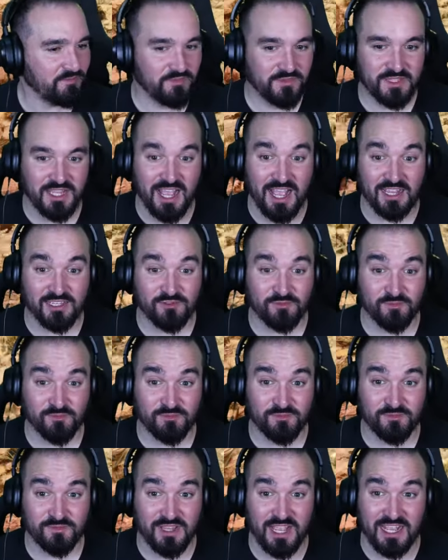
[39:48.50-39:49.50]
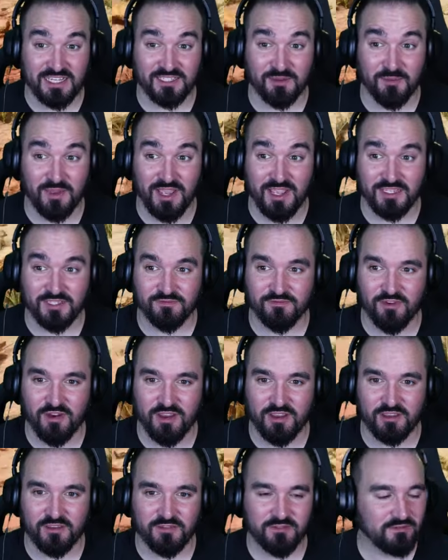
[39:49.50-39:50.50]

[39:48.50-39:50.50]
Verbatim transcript: That's that's amazing, right?